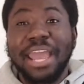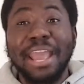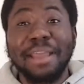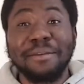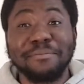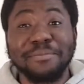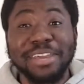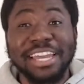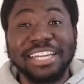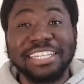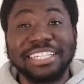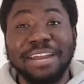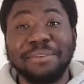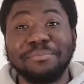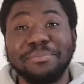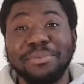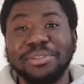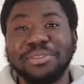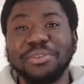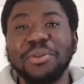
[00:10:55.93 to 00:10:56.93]
NBA
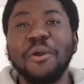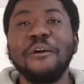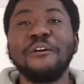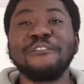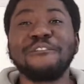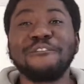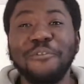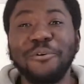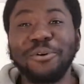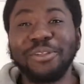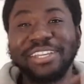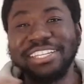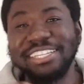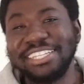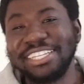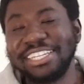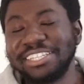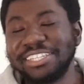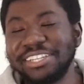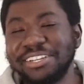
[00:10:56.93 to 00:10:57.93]
champion for this
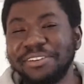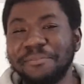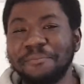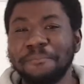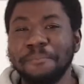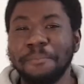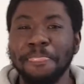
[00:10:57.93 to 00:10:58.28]
season.